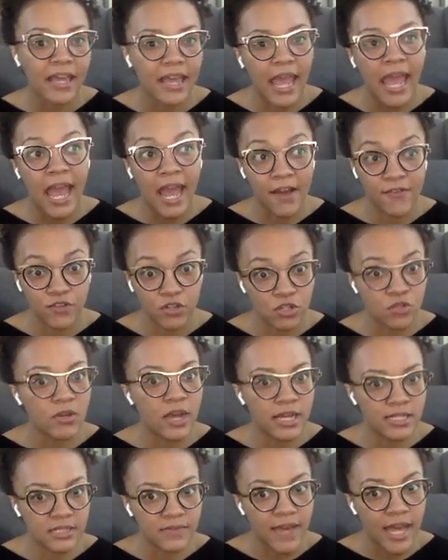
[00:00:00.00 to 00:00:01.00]
after you
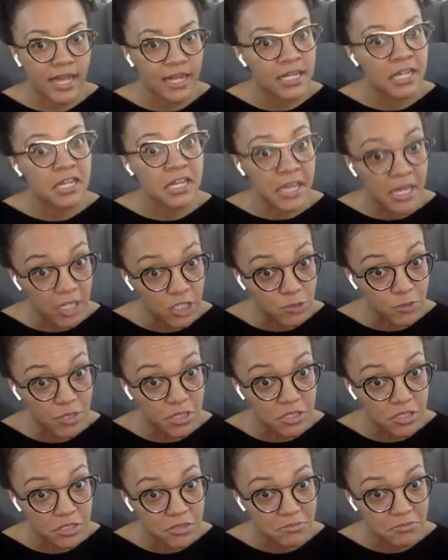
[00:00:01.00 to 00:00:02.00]
guys have had an
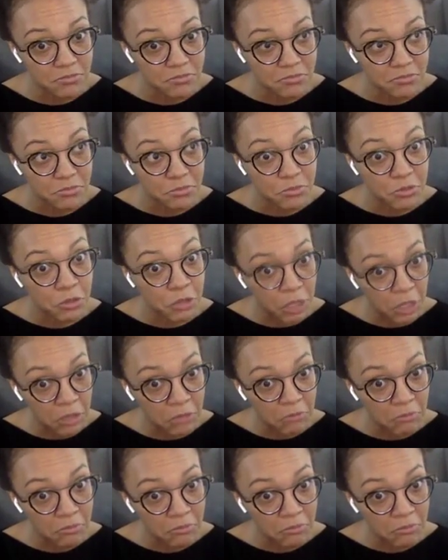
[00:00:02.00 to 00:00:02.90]
engagement. Okay?